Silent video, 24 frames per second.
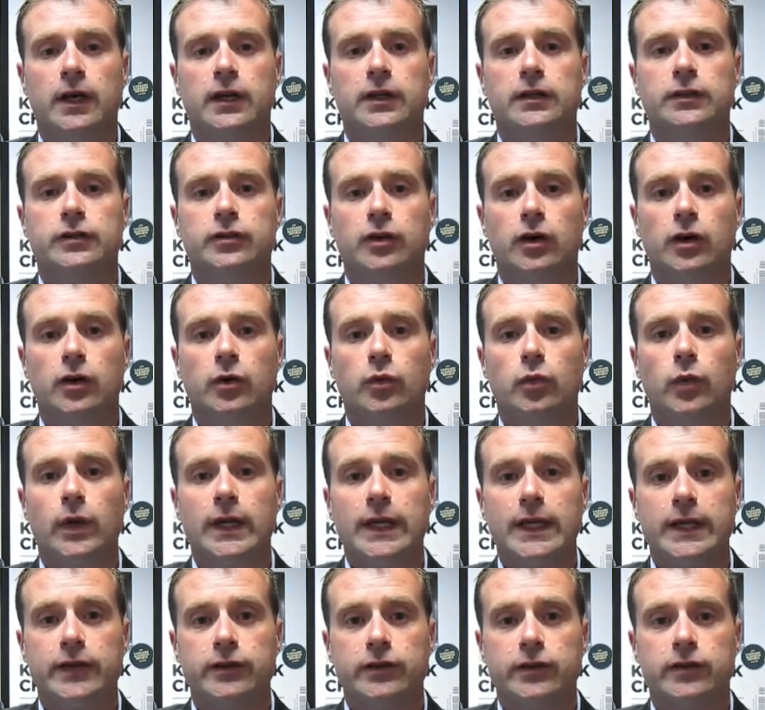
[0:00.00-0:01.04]
So we
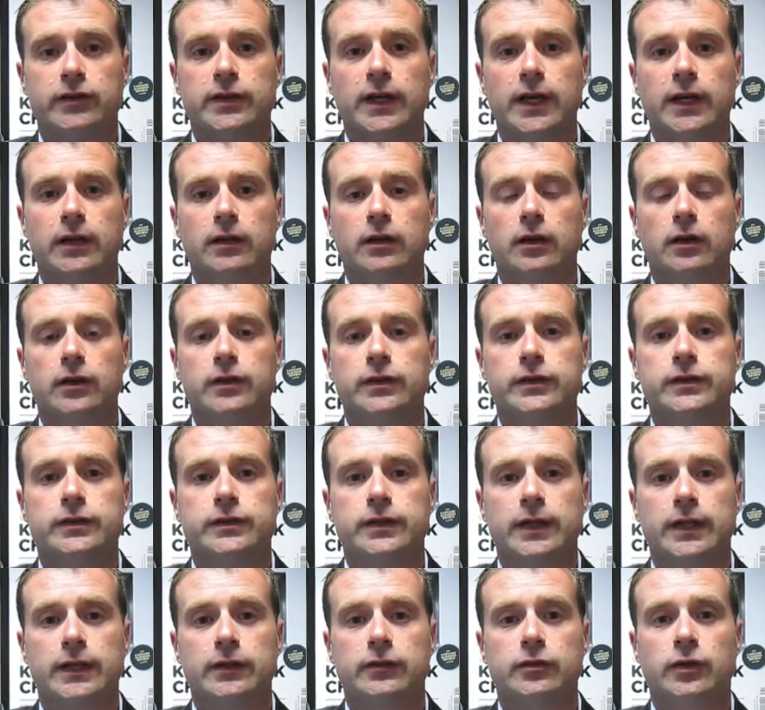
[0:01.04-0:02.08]
need to take those
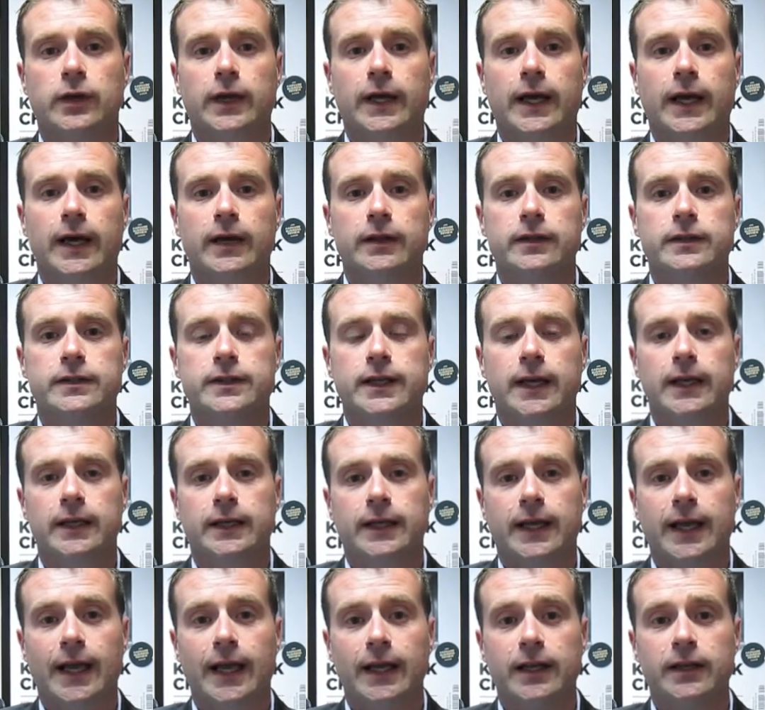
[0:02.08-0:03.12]
into account,
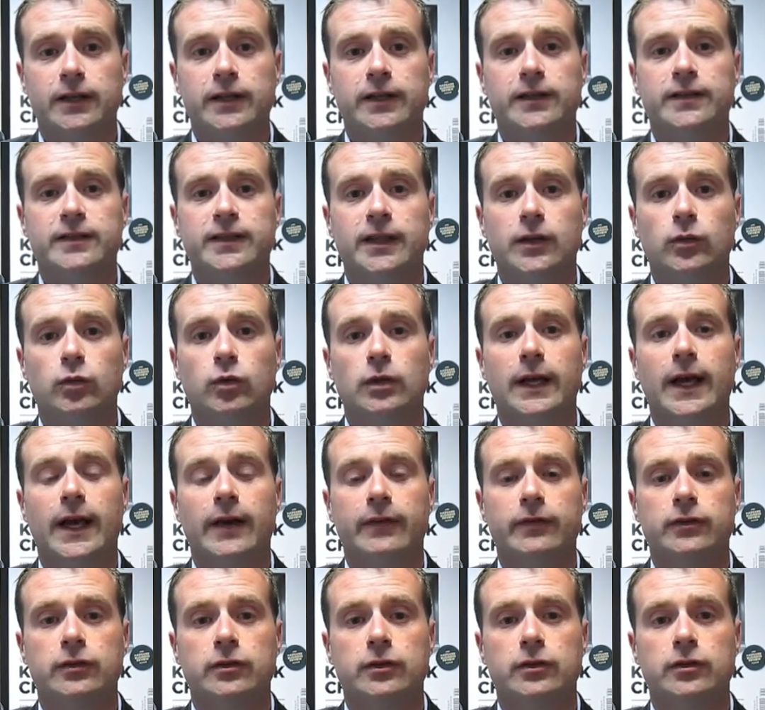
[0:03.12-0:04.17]
and candidate C will
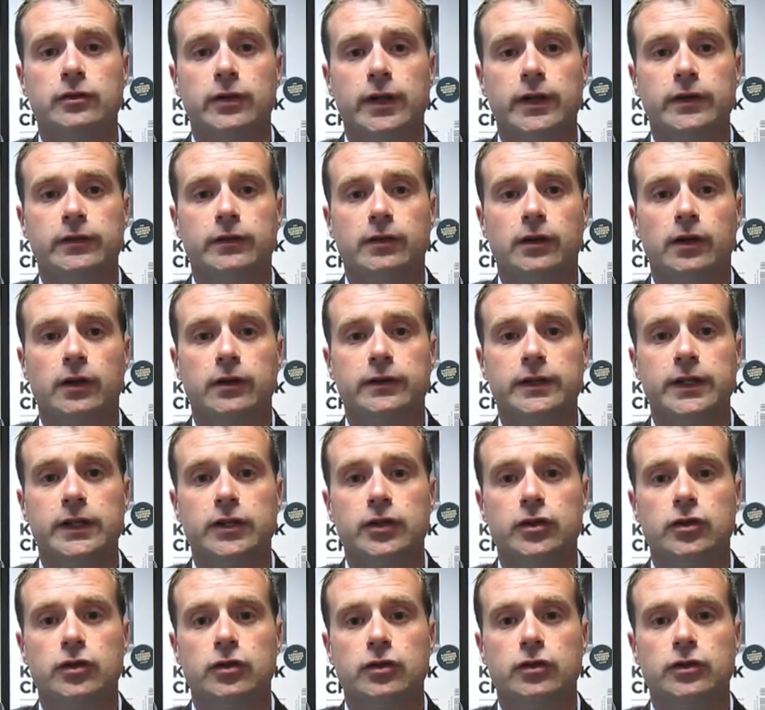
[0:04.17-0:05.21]
have to address those
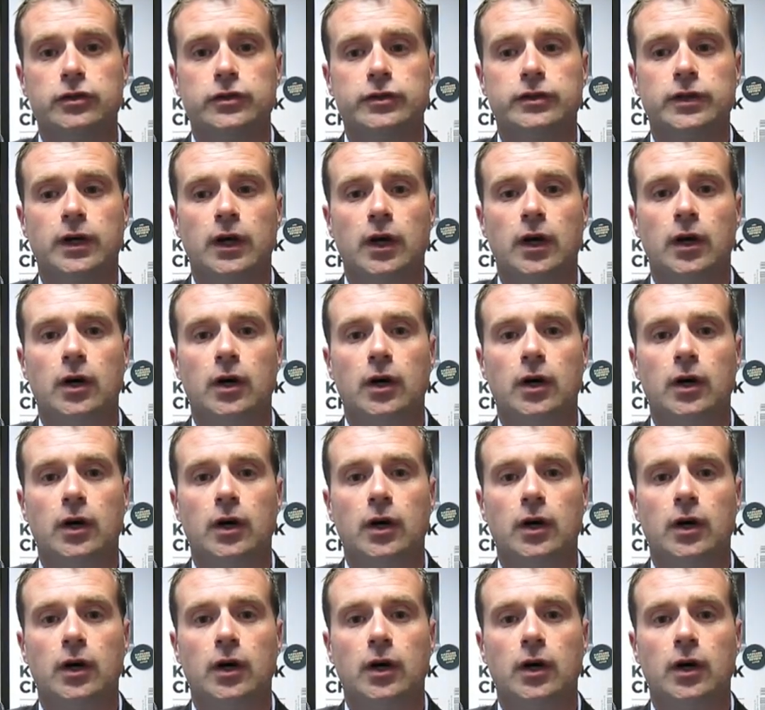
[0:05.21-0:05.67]
issues